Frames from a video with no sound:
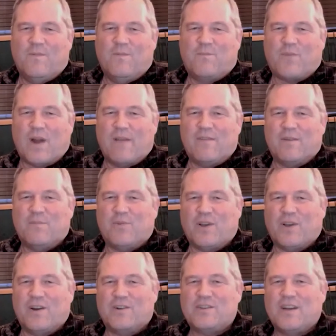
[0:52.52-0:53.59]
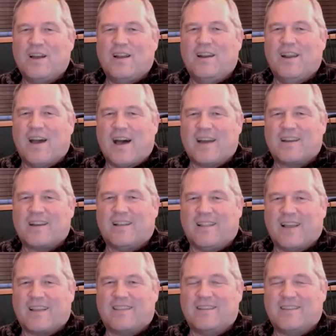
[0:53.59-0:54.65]
private employers not
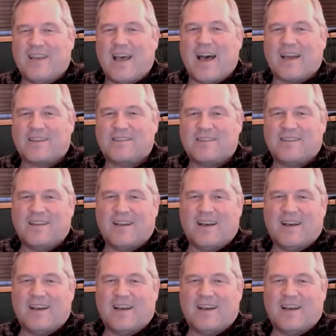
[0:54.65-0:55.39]
collect the tax.